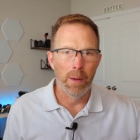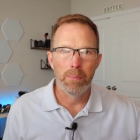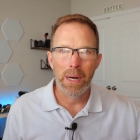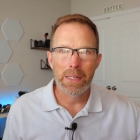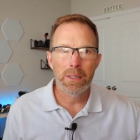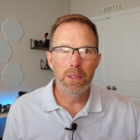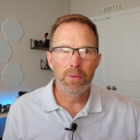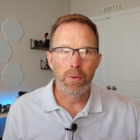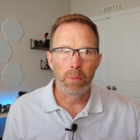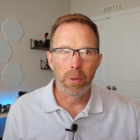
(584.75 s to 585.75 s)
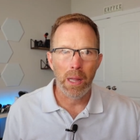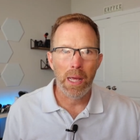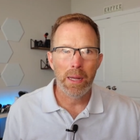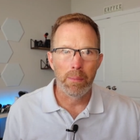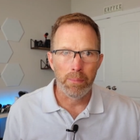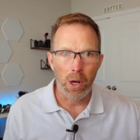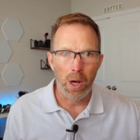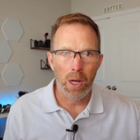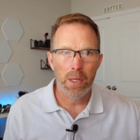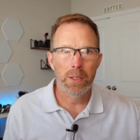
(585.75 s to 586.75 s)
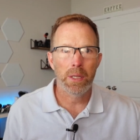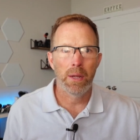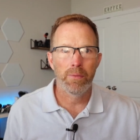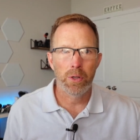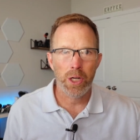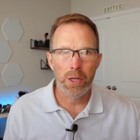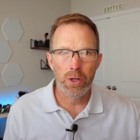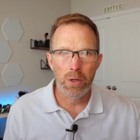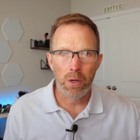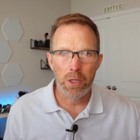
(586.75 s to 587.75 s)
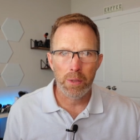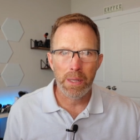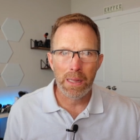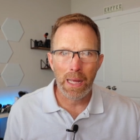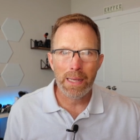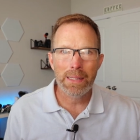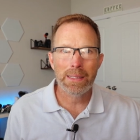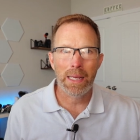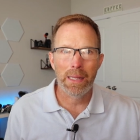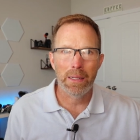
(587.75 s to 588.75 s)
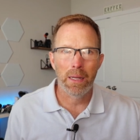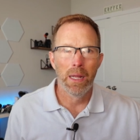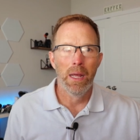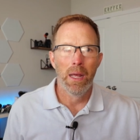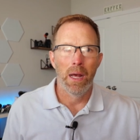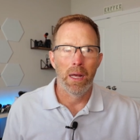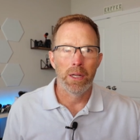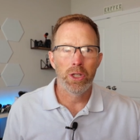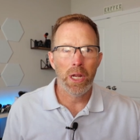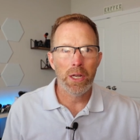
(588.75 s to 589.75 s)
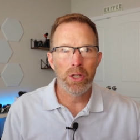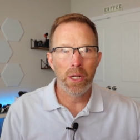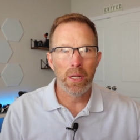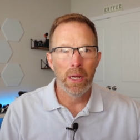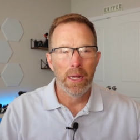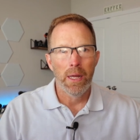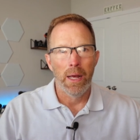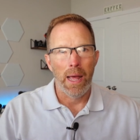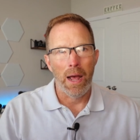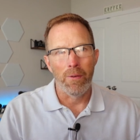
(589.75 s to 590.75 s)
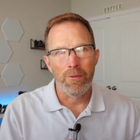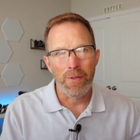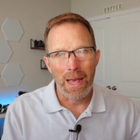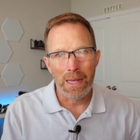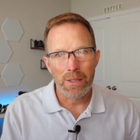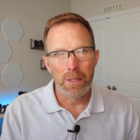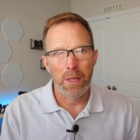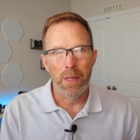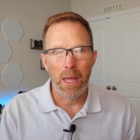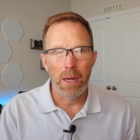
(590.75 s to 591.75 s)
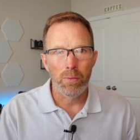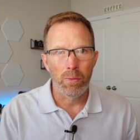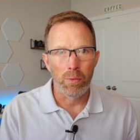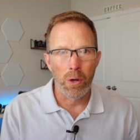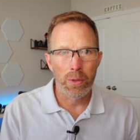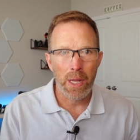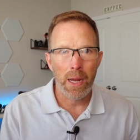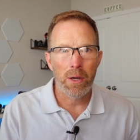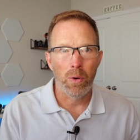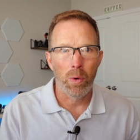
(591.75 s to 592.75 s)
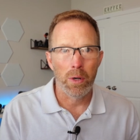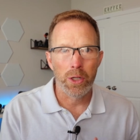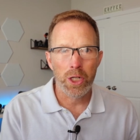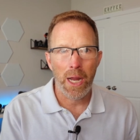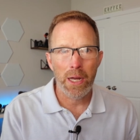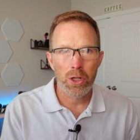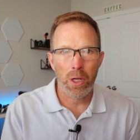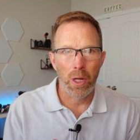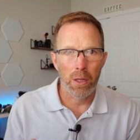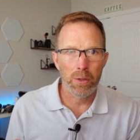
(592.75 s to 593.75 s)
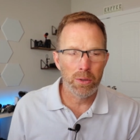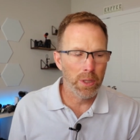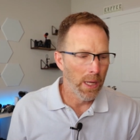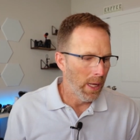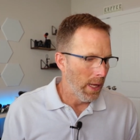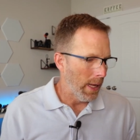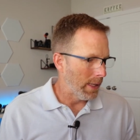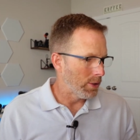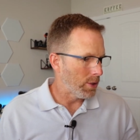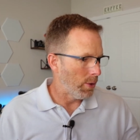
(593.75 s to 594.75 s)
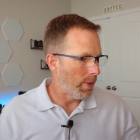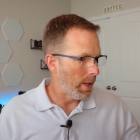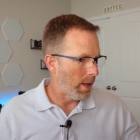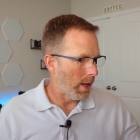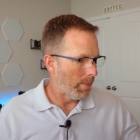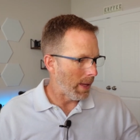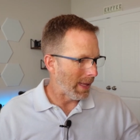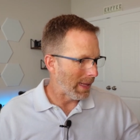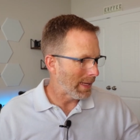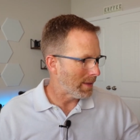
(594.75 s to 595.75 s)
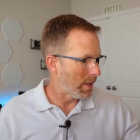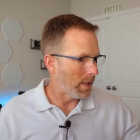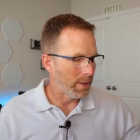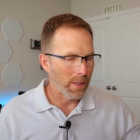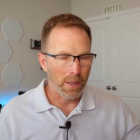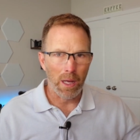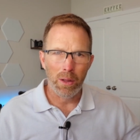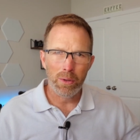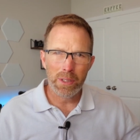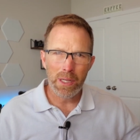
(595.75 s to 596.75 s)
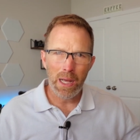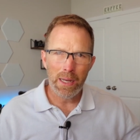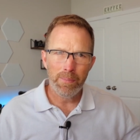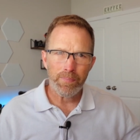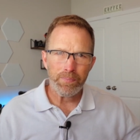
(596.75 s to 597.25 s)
buttons for play and pause, and for changing RGB lights, and changing how fast they rotate or change colors. And so I like the color design.